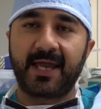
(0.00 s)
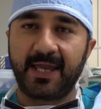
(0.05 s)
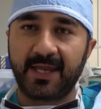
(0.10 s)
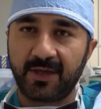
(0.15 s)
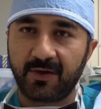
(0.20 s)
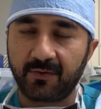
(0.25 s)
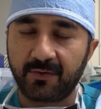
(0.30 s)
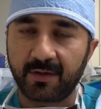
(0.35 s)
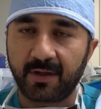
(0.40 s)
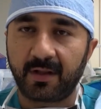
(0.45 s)

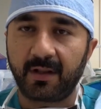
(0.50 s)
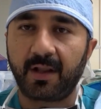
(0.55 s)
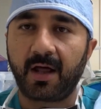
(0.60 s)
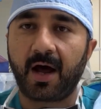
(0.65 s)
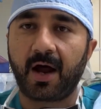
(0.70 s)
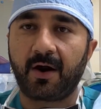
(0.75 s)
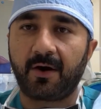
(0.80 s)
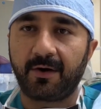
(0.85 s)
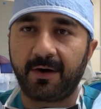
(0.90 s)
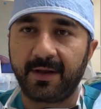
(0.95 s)

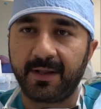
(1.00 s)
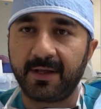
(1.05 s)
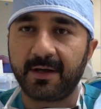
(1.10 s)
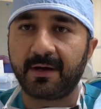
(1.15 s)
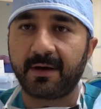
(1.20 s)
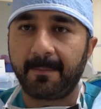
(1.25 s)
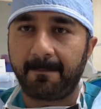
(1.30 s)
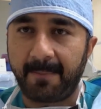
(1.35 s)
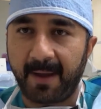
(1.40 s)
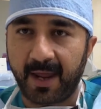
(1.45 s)
inguinal hernia
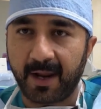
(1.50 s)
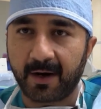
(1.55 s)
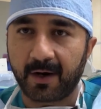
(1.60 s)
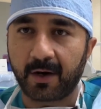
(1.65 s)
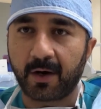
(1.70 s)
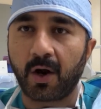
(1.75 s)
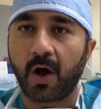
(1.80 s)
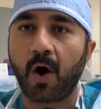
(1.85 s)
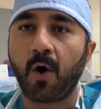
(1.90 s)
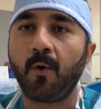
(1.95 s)

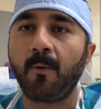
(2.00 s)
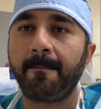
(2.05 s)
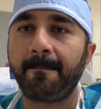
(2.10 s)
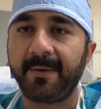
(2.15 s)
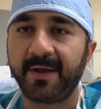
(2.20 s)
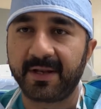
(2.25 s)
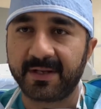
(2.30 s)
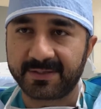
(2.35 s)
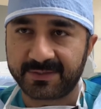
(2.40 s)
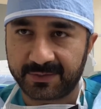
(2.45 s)
repair,
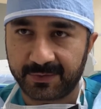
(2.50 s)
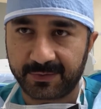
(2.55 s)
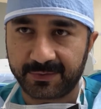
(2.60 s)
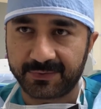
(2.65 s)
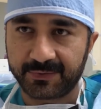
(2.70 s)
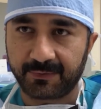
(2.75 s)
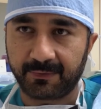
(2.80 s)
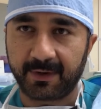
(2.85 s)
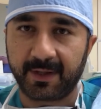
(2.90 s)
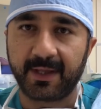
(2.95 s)
open
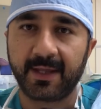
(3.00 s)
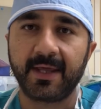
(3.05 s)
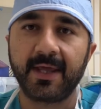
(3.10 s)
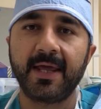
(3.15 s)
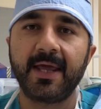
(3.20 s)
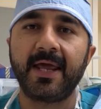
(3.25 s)
surgery.